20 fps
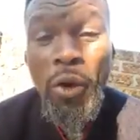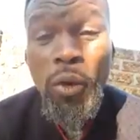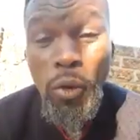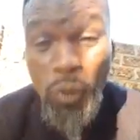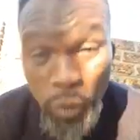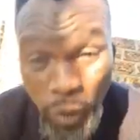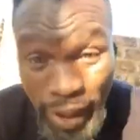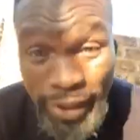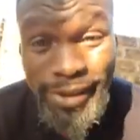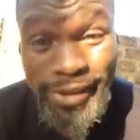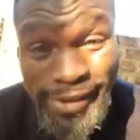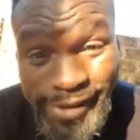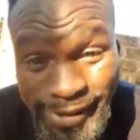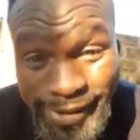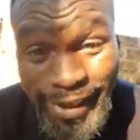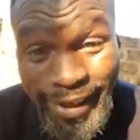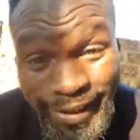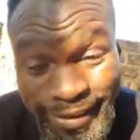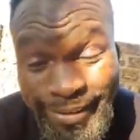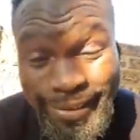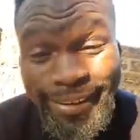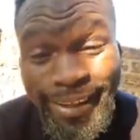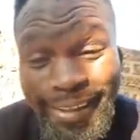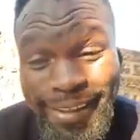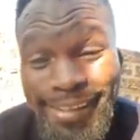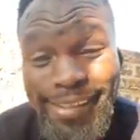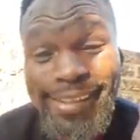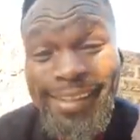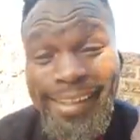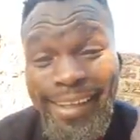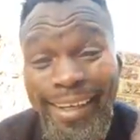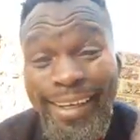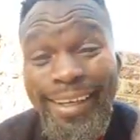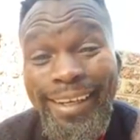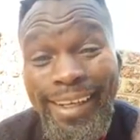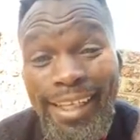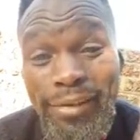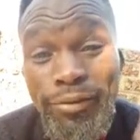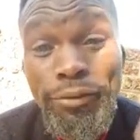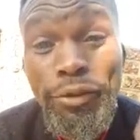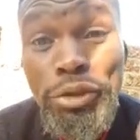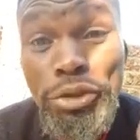what is it that is in it for